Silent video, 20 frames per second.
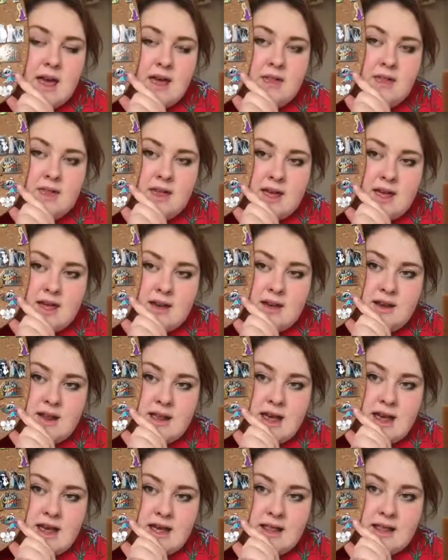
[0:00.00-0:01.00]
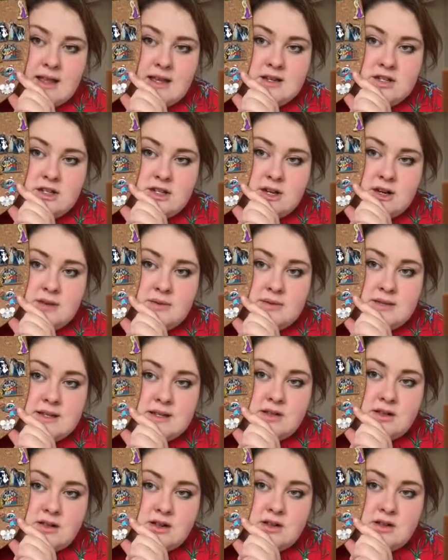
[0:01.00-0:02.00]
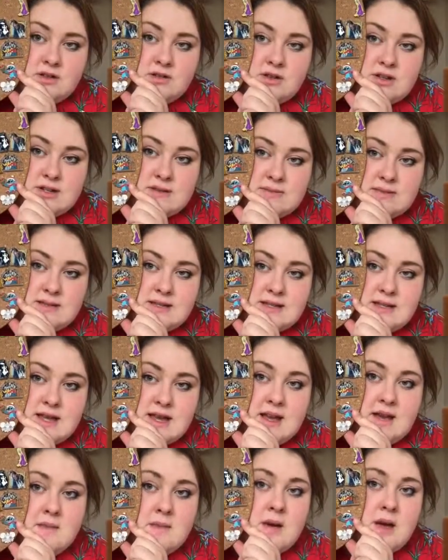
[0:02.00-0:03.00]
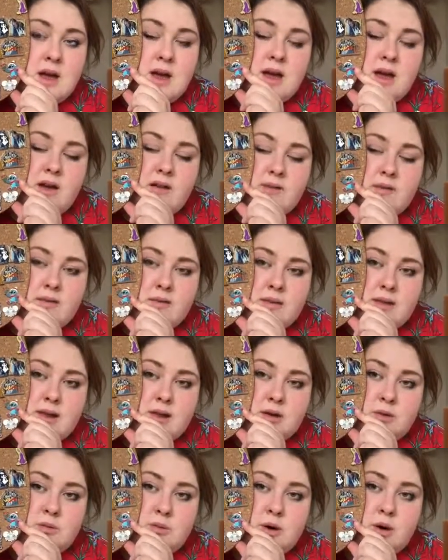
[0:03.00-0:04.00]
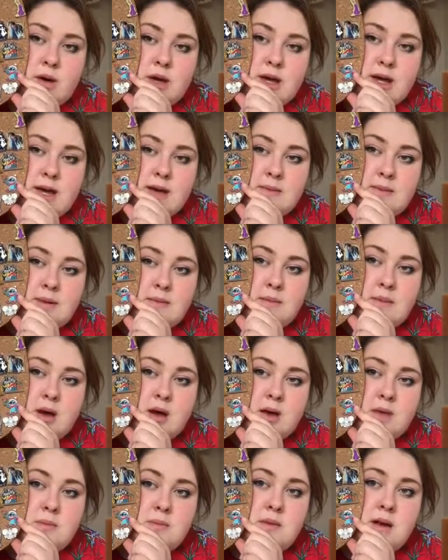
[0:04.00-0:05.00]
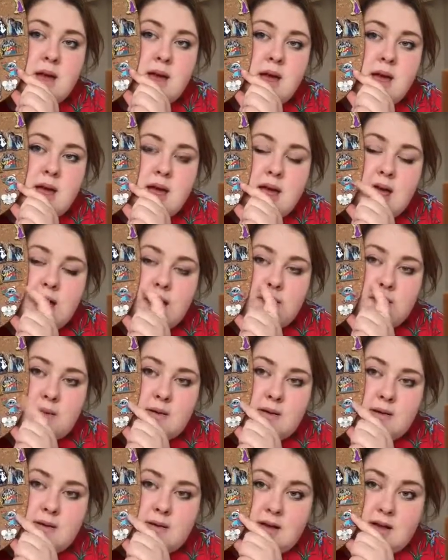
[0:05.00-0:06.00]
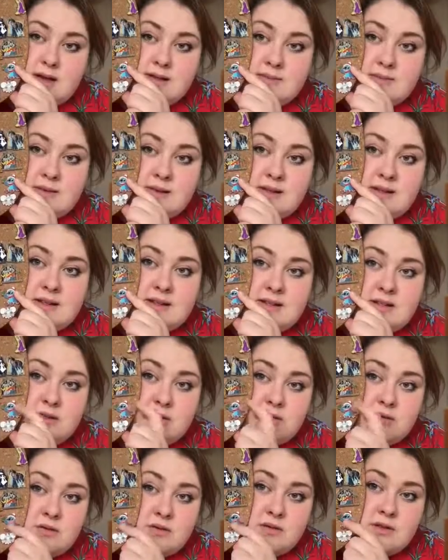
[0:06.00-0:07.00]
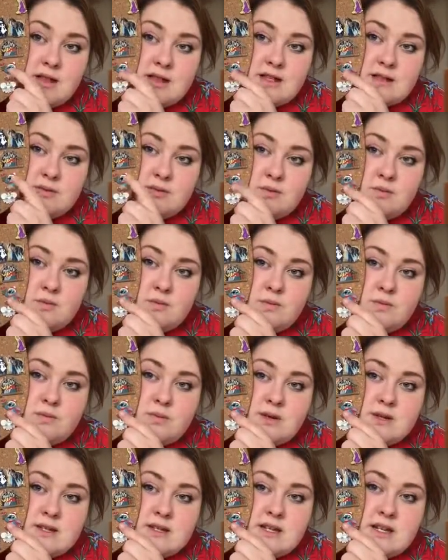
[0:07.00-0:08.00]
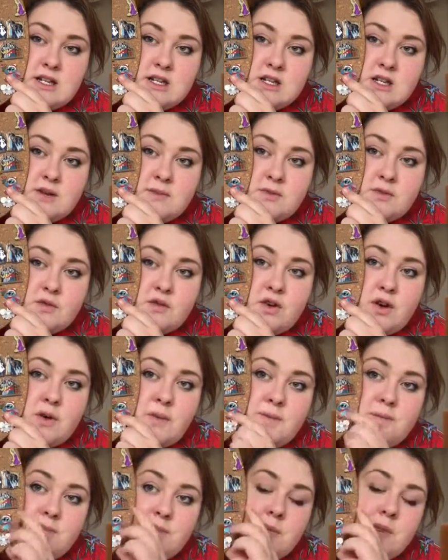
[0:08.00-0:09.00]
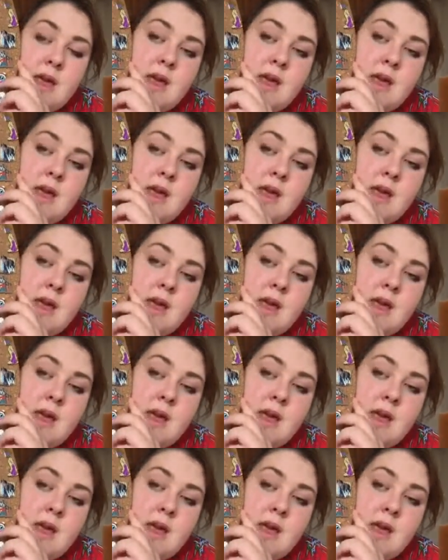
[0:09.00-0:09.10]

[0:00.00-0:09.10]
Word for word: And then uh, last year I was there at Christmas time with my little boy and my mum and my husband. So that's where Stitch comes from.